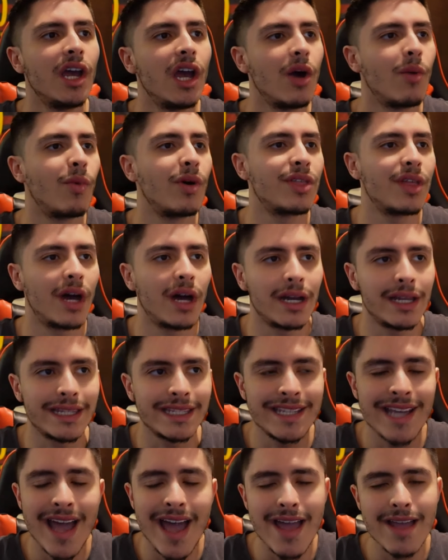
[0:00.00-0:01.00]
with a
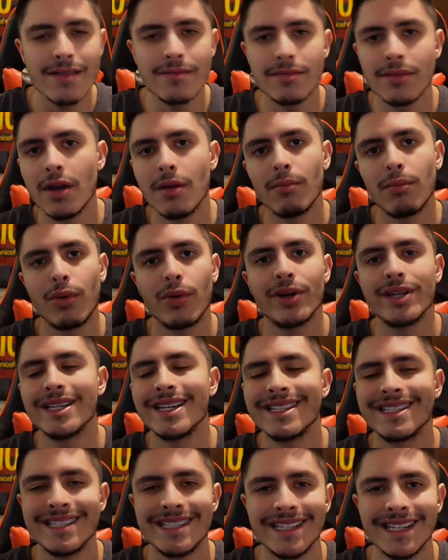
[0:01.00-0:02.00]

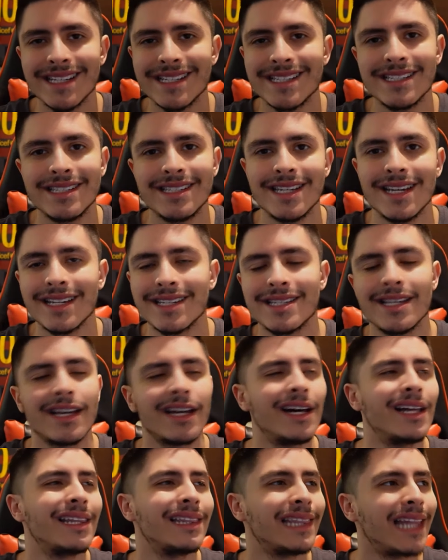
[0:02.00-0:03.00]
10.66
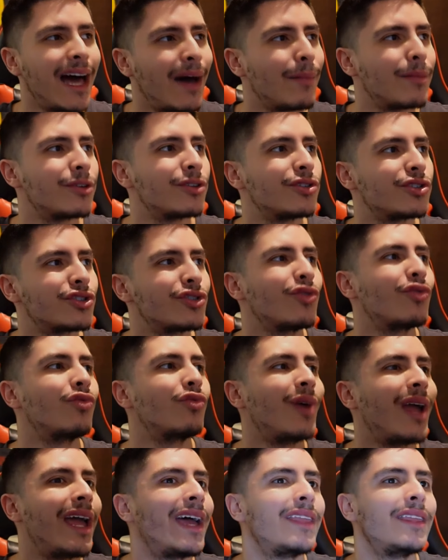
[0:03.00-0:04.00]
kilometers
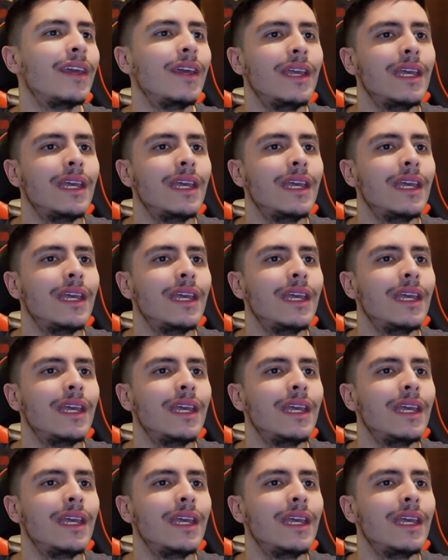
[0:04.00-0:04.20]
ran.